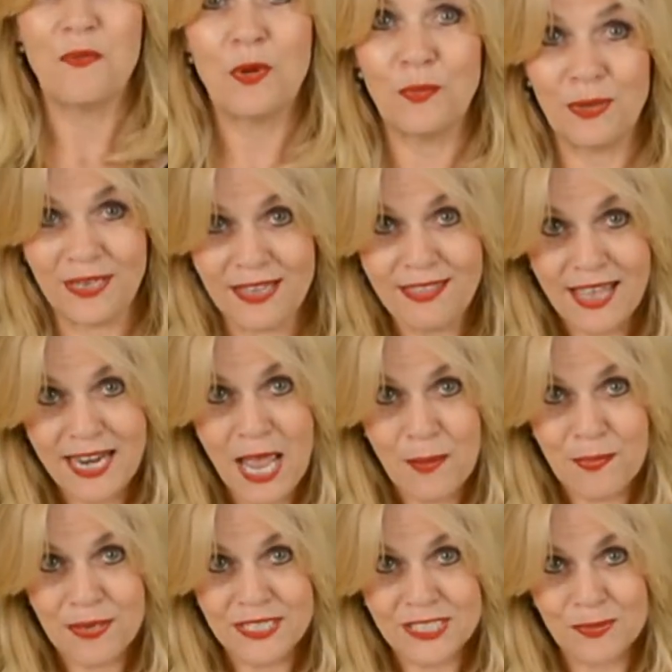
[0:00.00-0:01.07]
When we need that
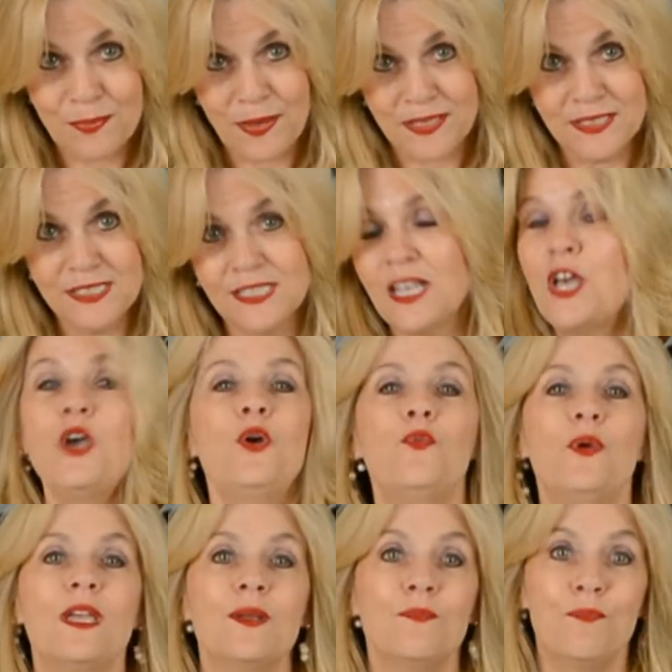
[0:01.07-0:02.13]
happiness buzz,
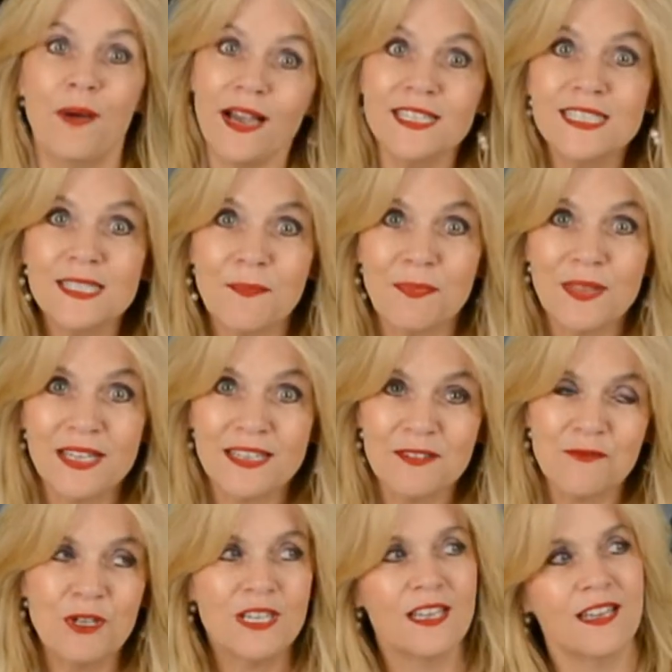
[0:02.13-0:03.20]
we can buy something,
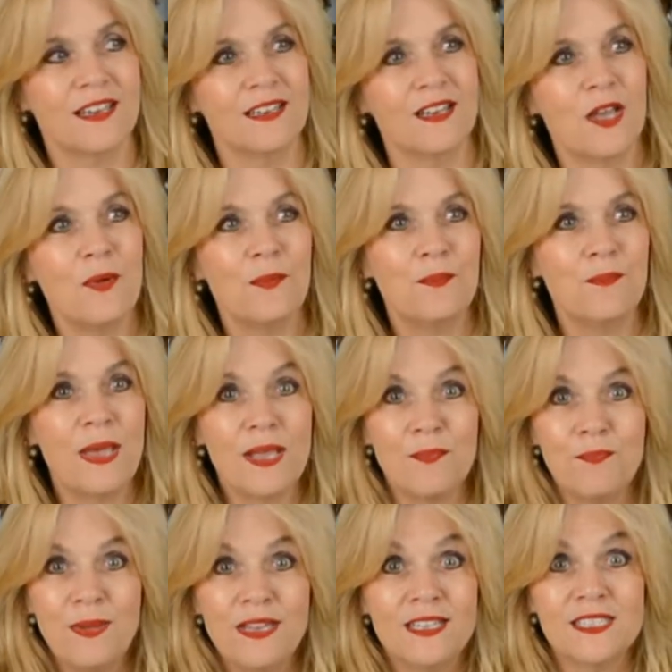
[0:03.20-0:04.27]
we can
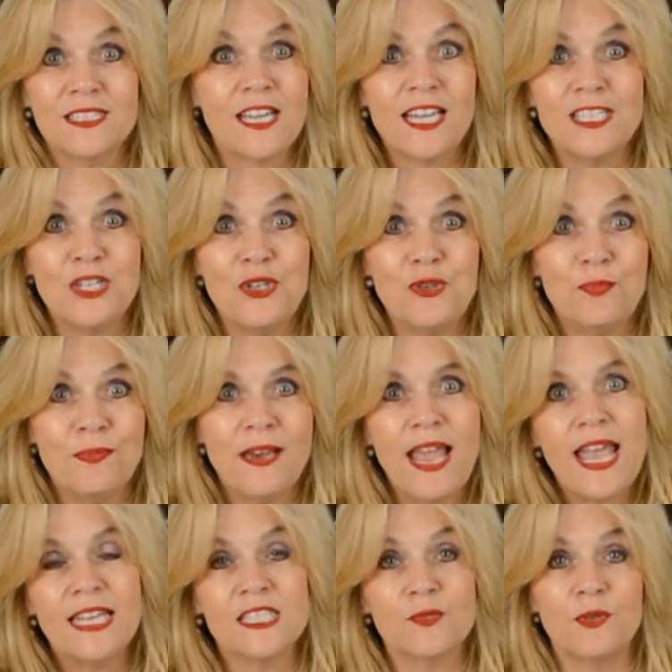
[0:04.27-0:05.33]
make big exciting new
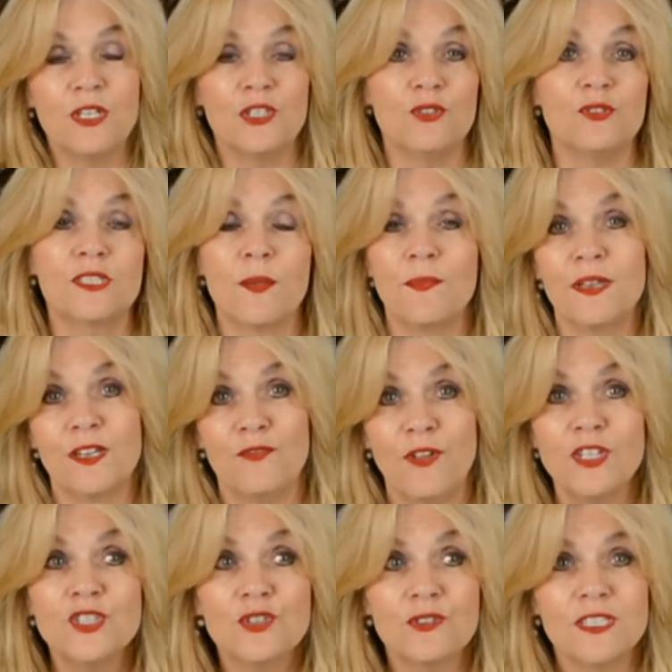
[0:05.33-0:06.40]
plans, we can do something
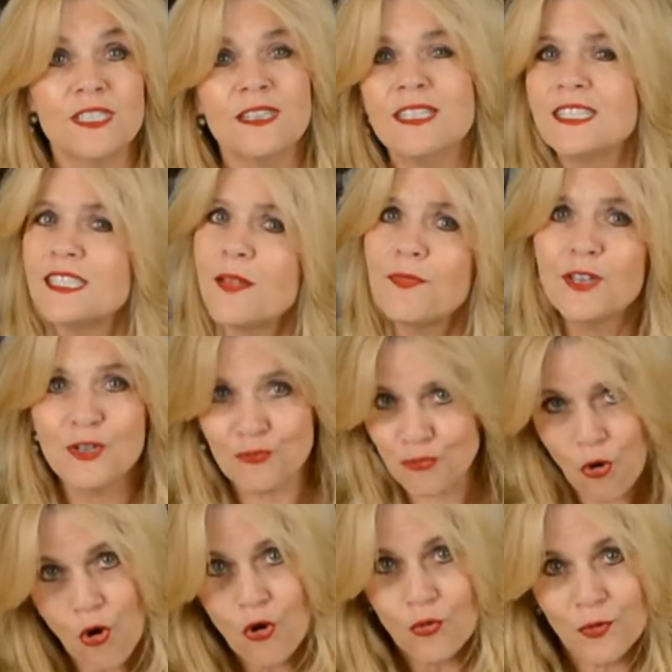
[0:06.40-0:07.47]
adventurous, and there's nothing
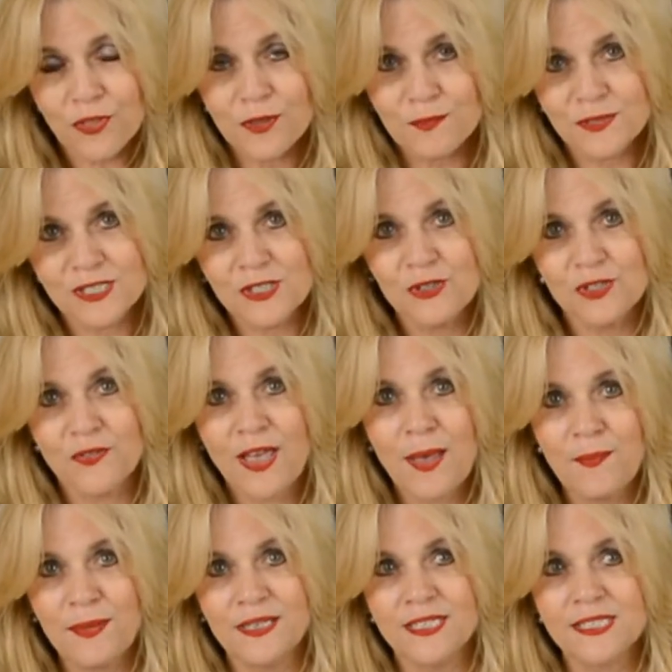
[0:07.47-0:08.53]
wrong with the pursuit of
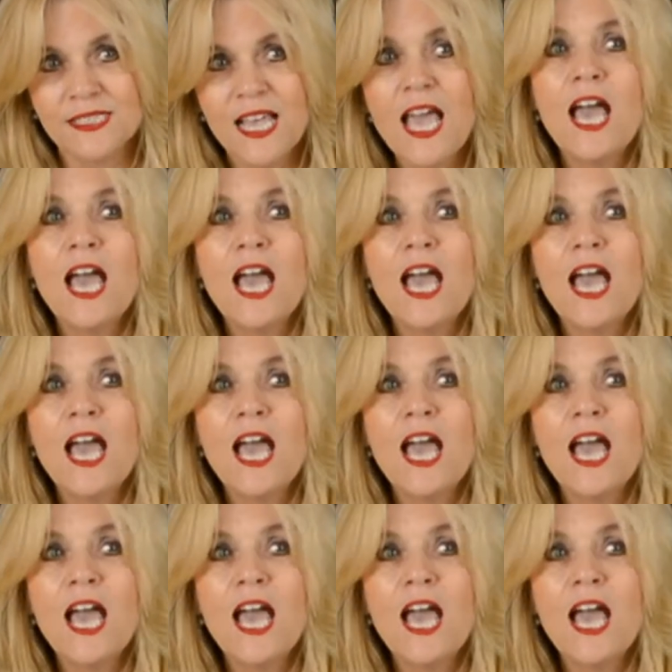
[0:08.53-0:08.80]
happiness.